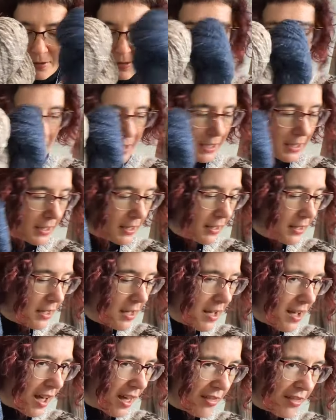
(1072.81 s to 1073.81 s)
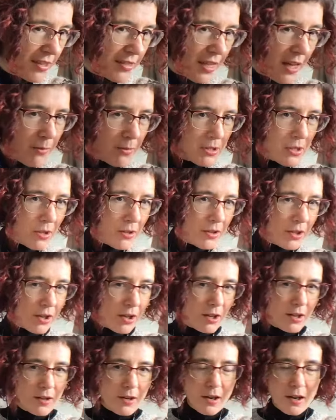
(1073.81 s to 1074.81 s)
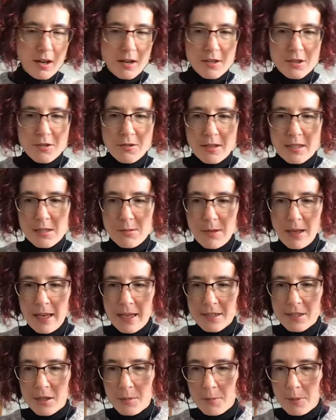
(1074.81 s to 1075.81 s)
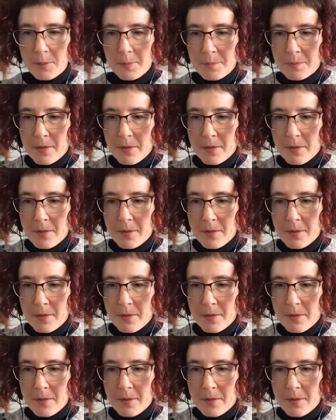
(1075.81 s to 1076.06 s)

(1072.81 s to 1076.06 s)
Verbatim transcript: And I think think that was all the color contrast we had up.